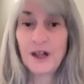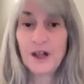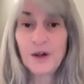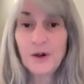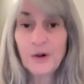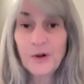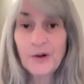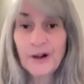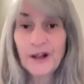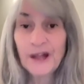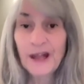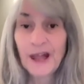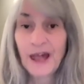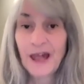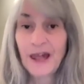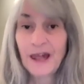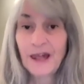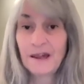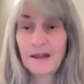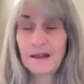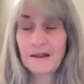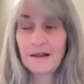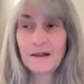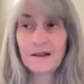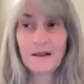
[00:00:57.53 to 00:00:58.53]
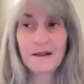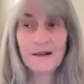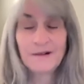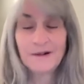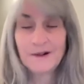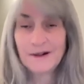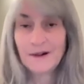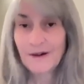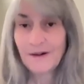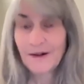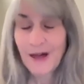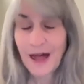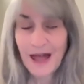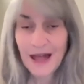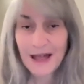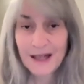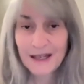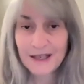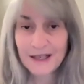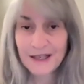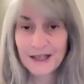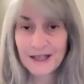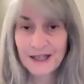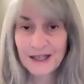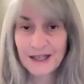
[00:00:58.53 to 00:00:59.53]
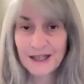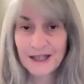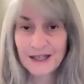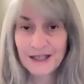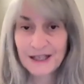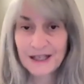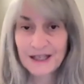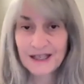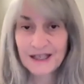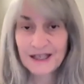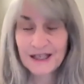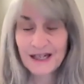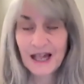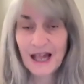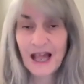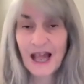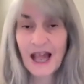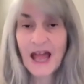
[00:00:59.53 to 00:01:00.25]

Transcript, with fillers: you create. There are no accidents.